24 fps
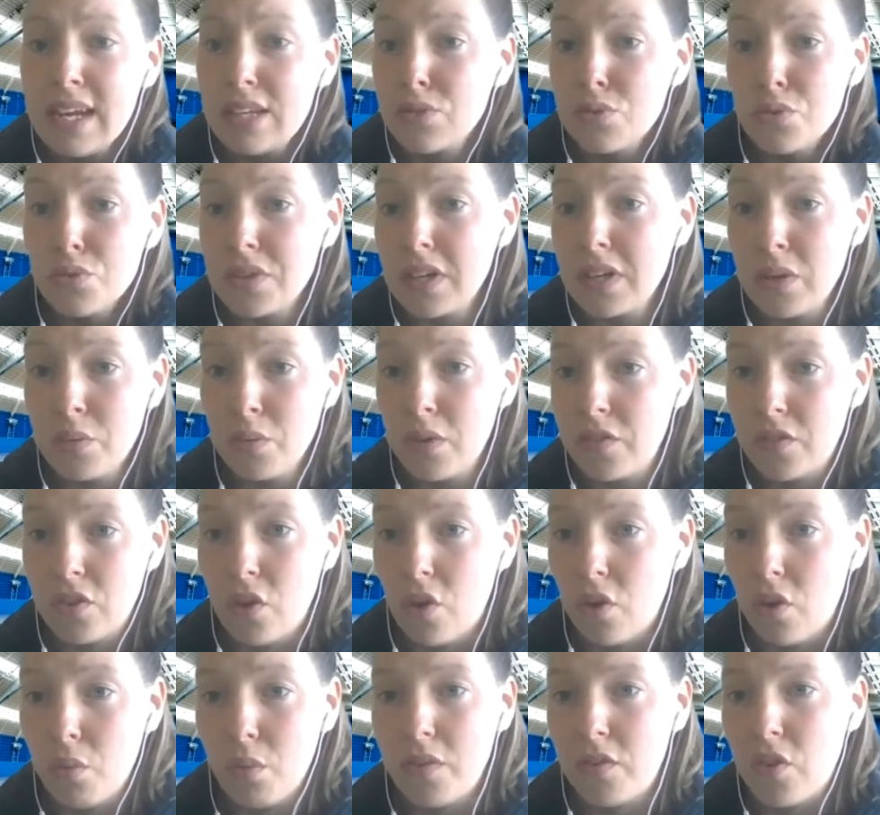I don't think we've
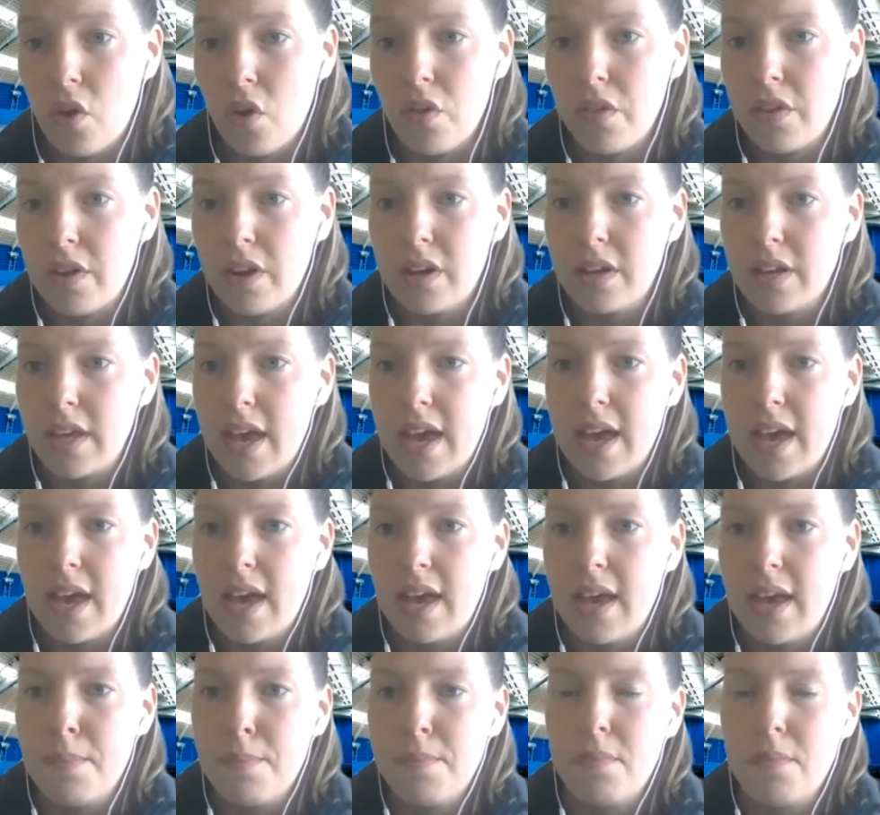got there
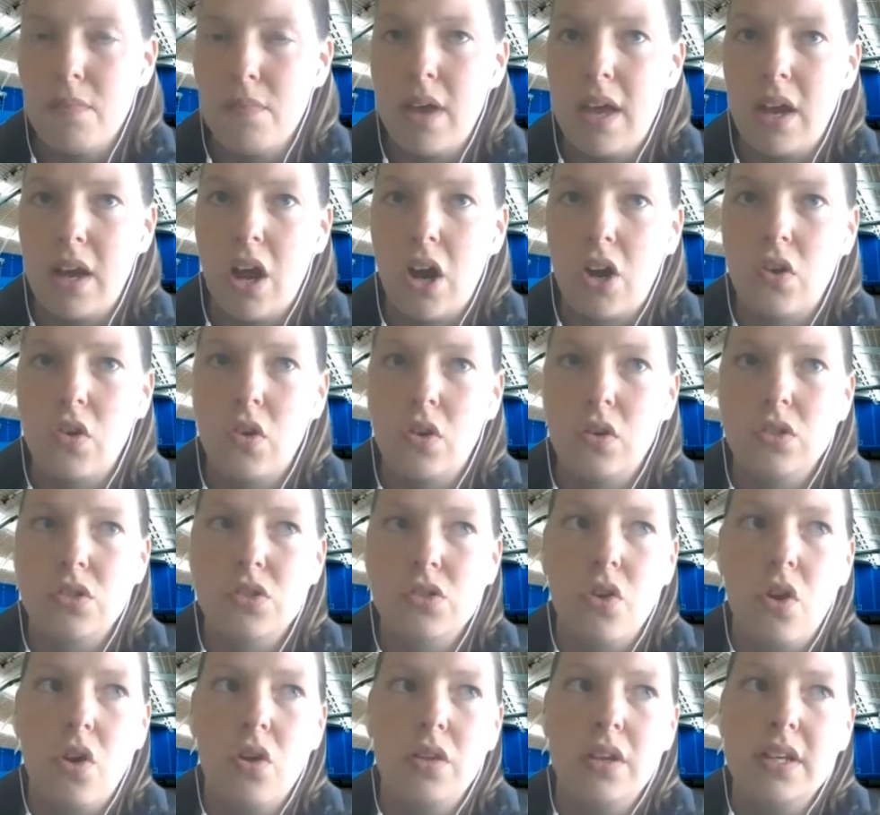yet across
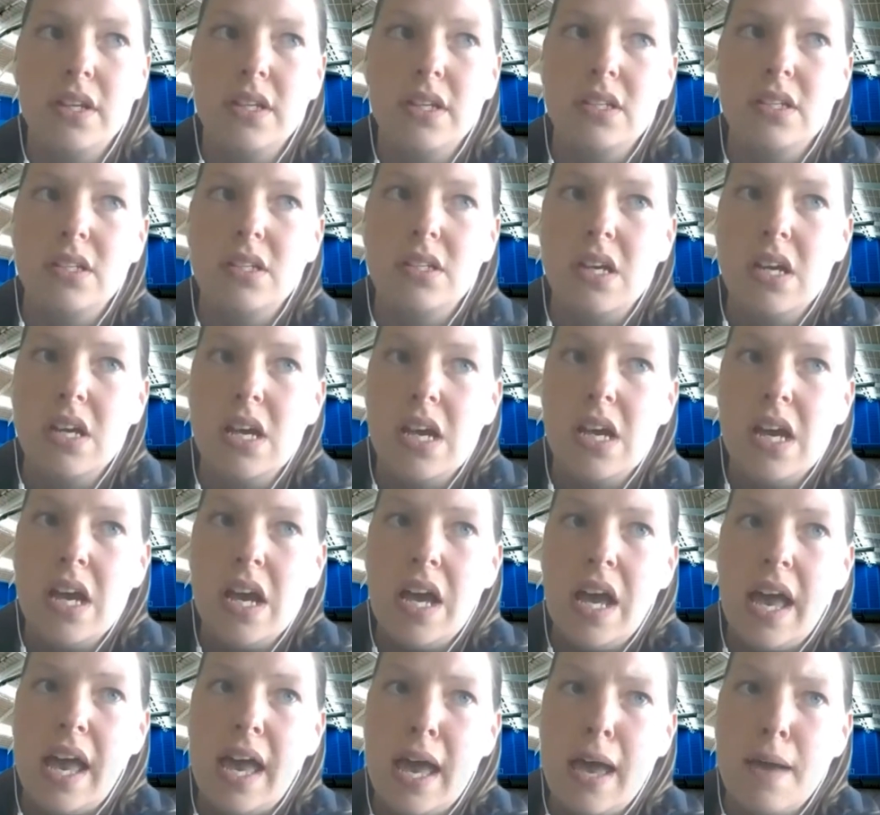Scotland.
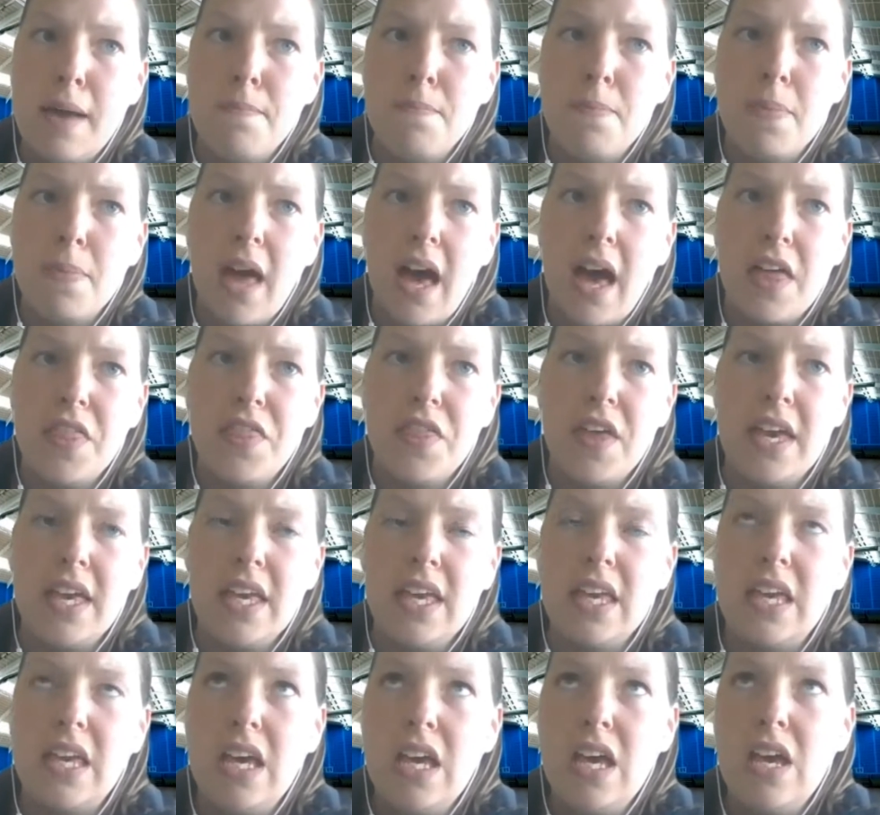I
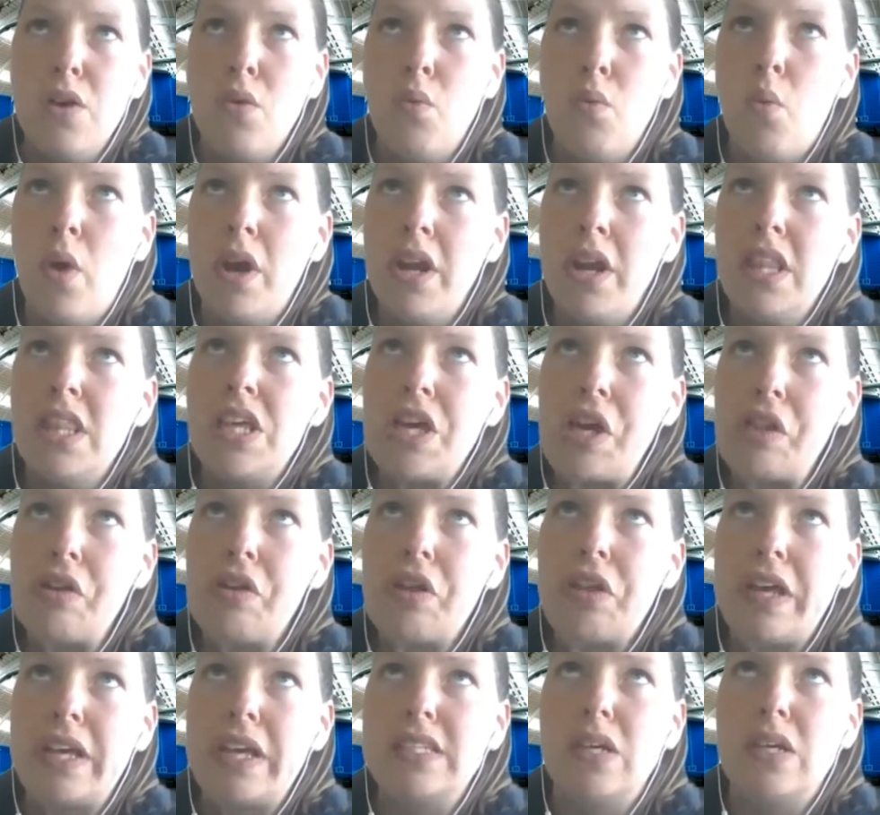think one of the other
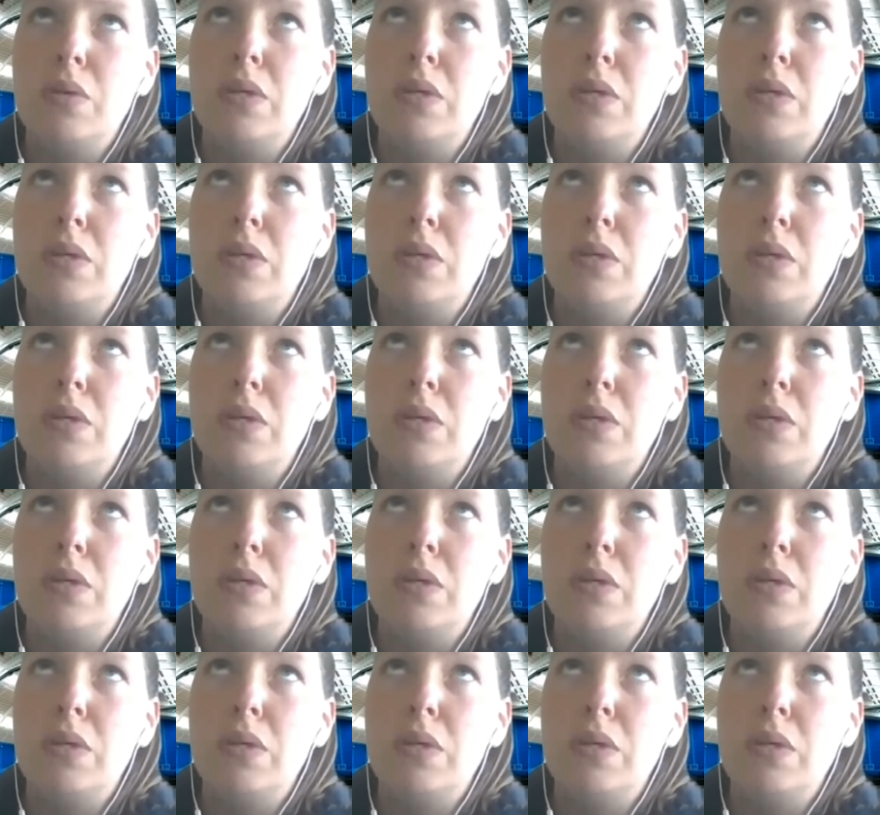things I